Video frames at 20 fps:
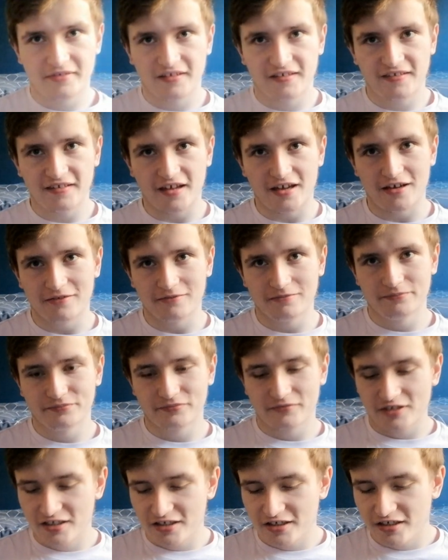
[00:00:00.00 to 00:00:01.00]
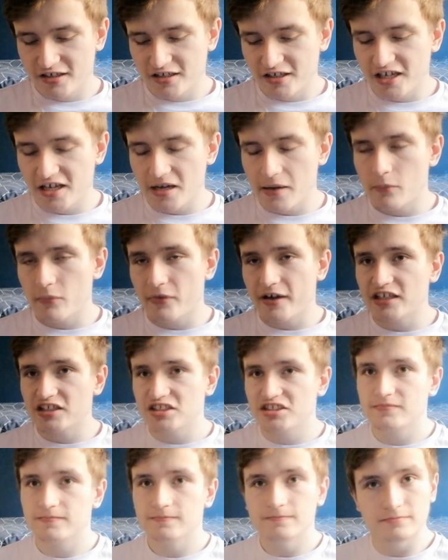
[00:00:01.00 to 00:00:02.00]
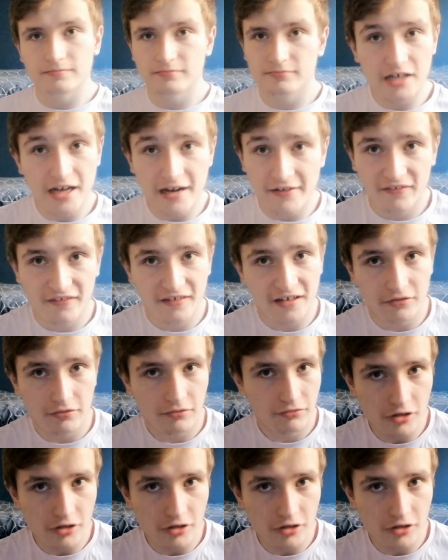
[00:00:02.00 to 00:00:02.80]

So, which I have to say, do